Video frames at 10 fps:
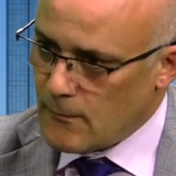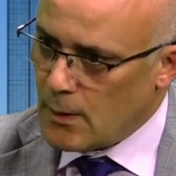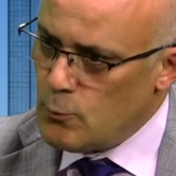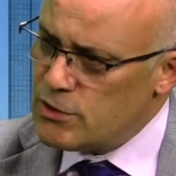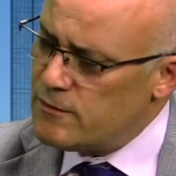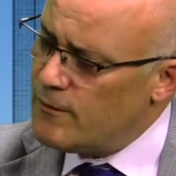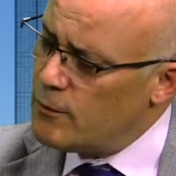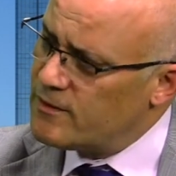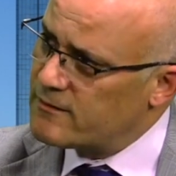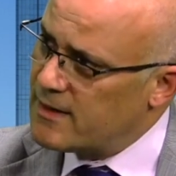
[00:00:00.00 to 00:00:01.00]
which
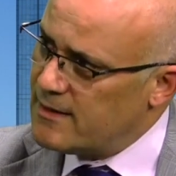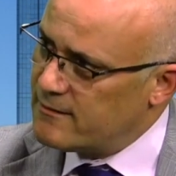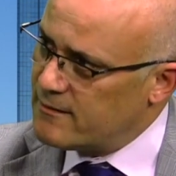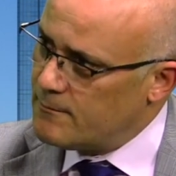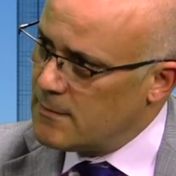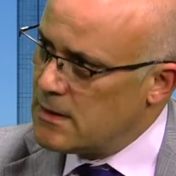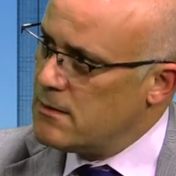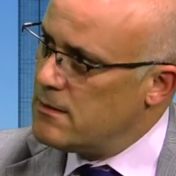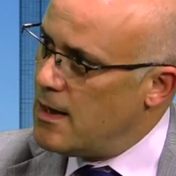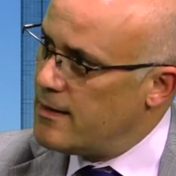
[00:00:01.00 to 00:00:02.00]
involves us getting some
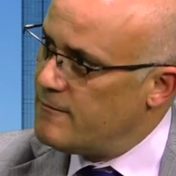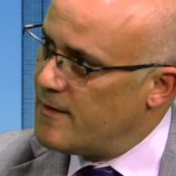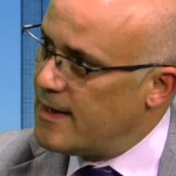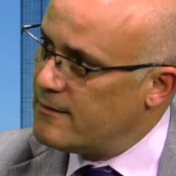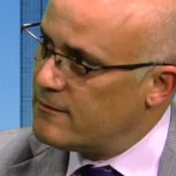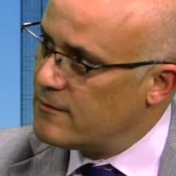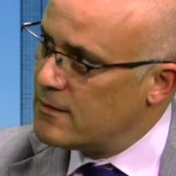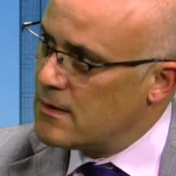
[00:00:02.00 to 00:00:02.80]
nine vans